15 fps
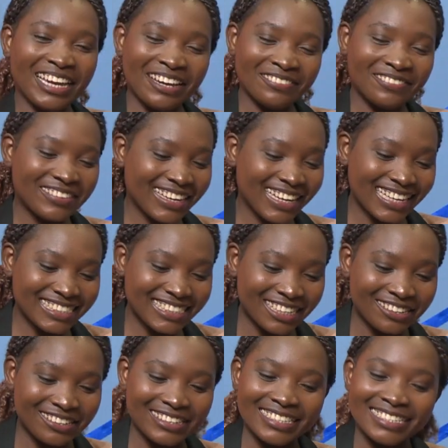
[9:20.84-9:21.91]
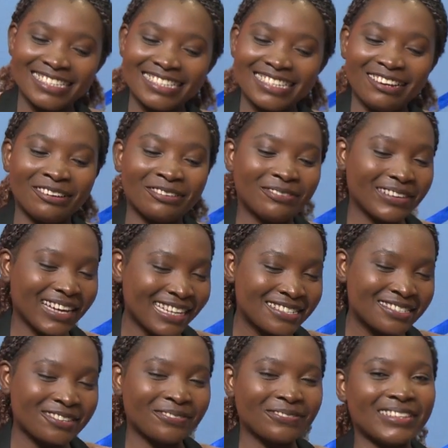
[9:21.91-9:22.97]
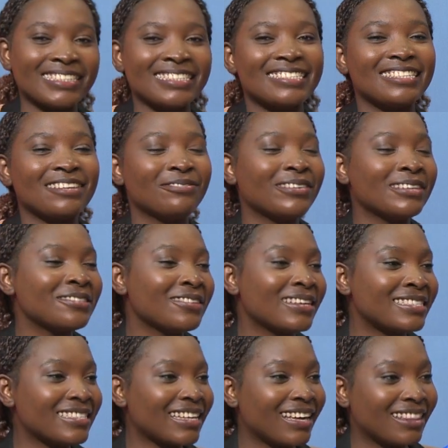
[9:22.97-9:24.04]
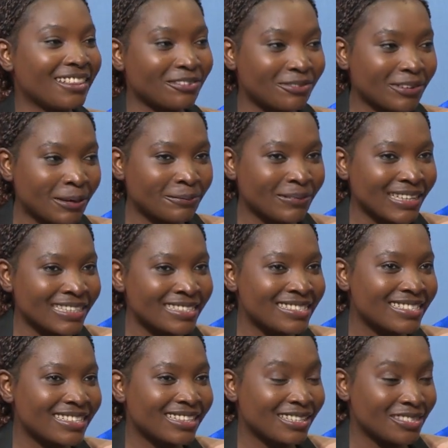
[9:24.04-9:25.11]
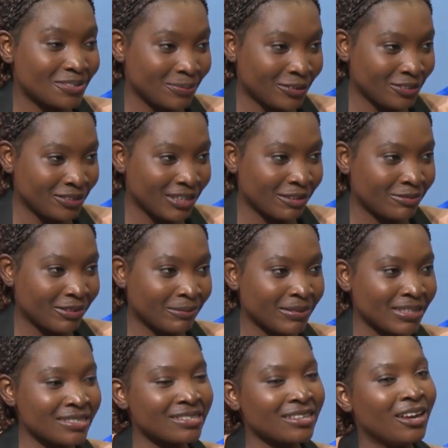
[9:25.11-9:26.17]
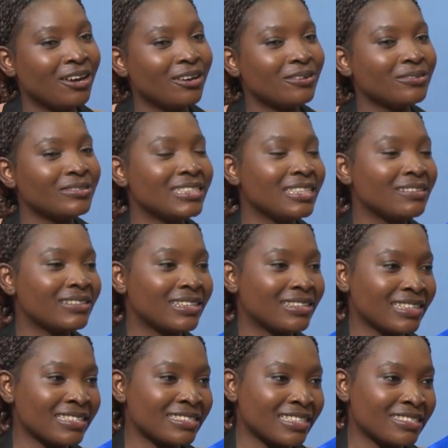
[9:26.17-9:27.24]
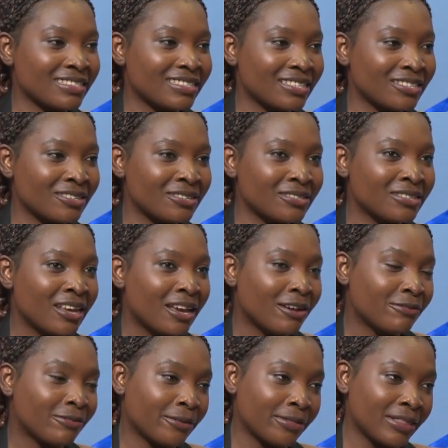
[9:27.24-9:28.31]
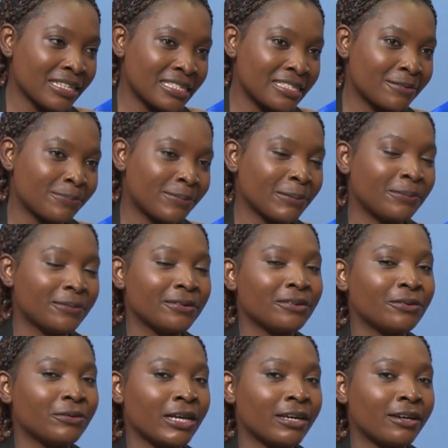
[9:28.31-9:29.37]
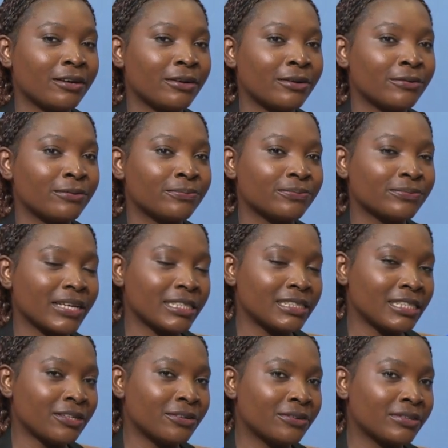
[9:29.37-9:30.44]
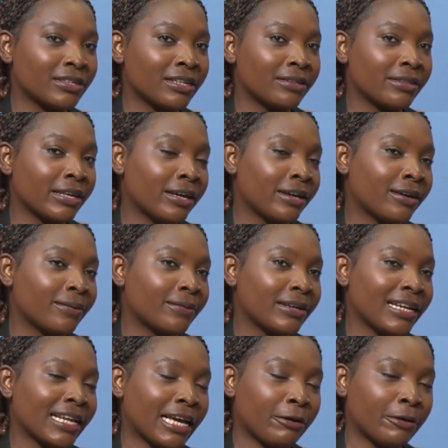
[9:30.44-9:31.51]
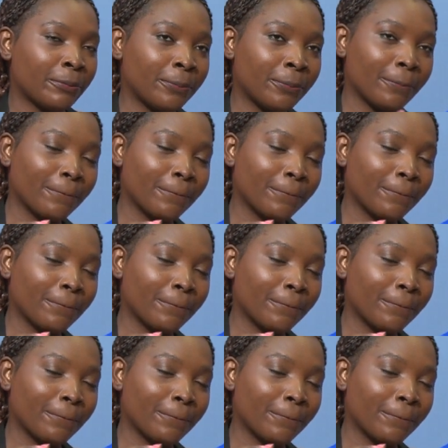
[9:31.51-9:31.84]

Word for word: have three categories uh -huh. of customers. The first ones are the farmers, mm -hmm. the mm-hmm. smallholder farmers who deal with grains and cereals. For these people um, category, they are like our